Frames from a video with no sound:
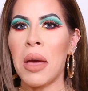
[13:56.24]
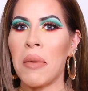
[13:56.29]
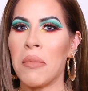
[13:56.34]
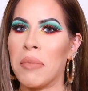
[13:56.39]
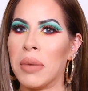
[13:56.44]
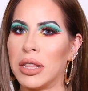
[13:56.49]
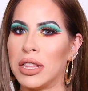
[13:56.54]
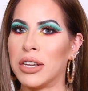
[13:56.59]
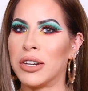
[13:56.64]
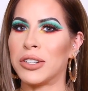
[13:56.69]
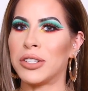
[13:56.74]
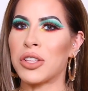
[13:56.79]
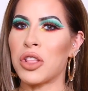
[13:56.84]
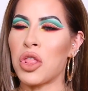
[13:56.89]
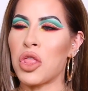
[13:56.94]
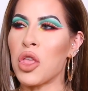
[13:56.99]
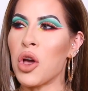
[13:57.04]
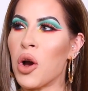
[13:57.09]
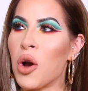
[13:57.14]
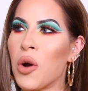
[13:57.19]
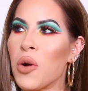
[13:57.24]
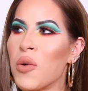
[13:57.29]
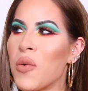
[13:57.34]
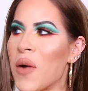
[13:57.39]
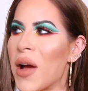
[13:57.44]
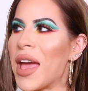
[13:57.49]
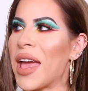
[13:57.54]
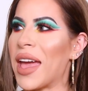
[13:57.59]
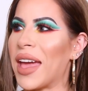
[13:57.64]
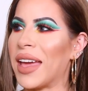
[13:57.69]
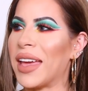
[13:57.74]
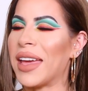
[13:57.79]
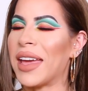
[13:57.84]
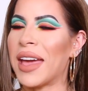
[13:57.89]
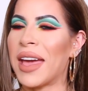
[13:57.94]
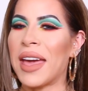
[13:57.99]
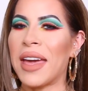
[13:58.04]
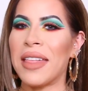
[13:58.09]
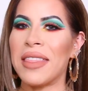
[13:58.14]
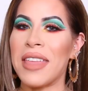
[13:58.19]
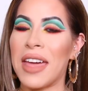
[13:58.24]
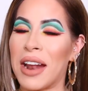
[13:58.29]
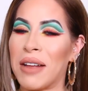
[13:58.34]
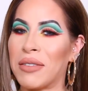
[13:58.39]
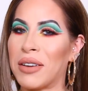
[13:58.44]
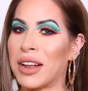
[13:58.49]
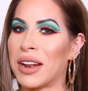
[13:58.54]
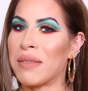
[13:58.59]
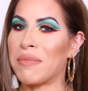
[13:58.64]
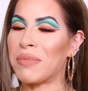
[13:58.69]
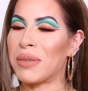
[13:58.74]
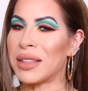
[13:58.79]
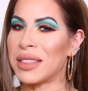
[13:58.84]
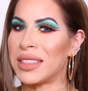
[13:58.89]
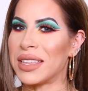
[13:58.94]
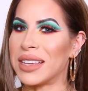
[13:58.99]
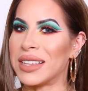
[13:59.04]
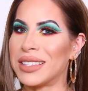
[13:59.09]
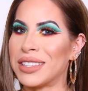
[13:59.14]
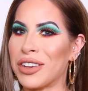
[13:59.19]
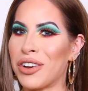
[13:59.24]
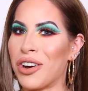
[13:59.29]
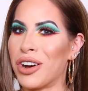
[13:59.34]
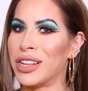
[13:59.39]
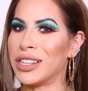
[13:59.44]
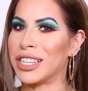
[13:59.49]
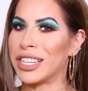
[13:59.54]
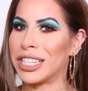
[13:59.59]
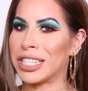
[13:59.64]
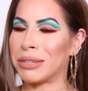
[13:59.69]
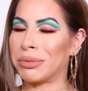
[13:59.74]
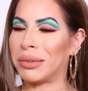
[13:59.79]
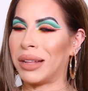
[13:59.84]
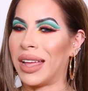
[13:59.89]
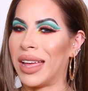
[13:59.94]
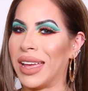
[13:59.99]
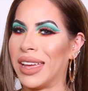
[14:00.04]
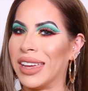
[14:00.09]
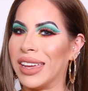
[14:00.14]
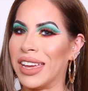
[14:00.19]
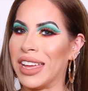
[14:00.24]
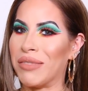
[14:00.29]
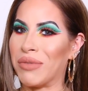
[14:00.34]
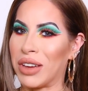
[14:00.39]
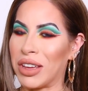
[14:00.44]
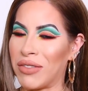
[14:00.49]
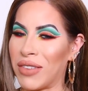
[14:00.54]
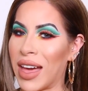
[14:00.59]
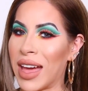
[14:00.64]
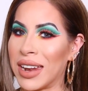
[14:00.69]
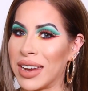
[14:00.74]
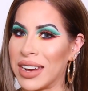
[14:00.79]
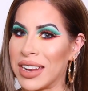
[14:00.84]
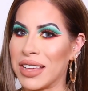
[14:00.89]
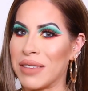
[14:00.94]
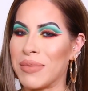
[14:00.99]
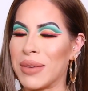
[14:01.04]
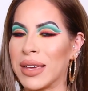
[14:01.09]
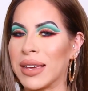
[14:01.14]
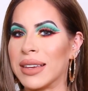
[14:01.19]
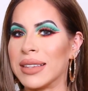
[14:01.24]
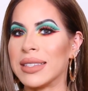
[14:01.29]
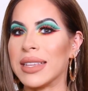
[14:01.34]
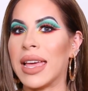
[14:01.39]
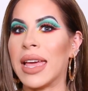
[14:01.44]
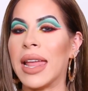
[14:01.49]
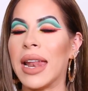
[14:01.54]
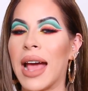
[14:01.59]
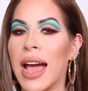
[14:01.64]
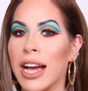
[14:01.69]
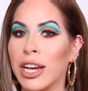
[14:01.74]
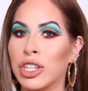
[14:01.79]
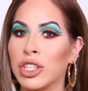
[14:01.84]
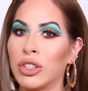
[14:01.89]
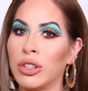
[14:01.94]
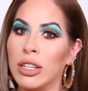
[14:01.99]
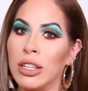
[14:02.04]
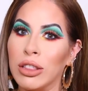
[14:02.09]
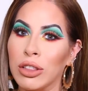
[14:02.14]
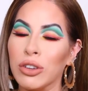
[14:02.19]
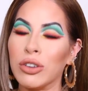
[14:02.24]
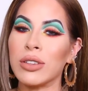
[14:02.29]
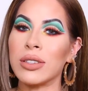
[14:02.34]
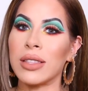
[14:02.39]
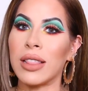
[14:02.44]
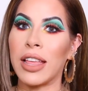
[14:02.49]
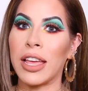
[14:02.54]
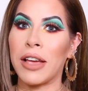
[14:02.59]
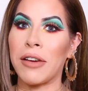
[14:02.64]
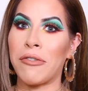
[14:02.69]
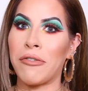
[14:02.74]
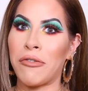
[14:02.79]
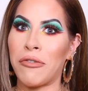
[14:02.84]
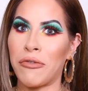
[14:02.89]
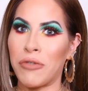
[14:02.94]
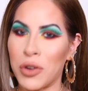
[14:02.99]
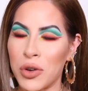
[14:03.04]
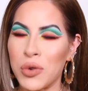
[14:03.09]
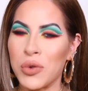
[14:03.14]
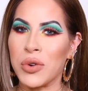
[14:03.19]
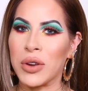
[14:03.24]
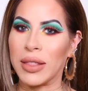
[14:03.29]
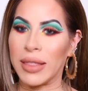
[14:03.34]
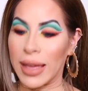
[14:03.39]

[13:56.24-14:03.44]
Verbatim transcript: But there's no way that I'm gonna put this on display in my vanity, because it actually looks like food.